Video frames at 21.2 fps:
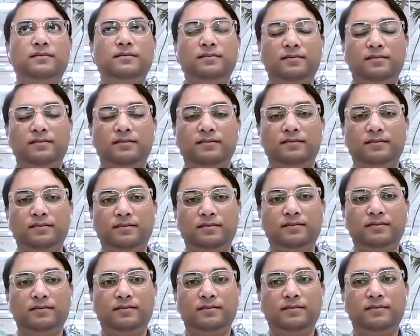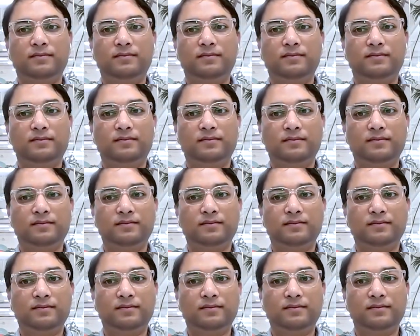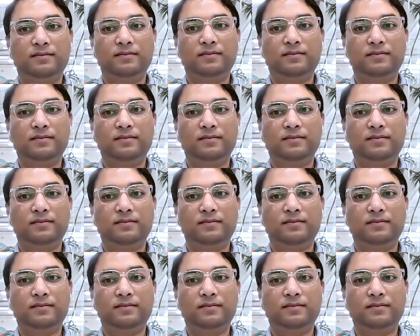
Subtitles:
The person shown says nothing.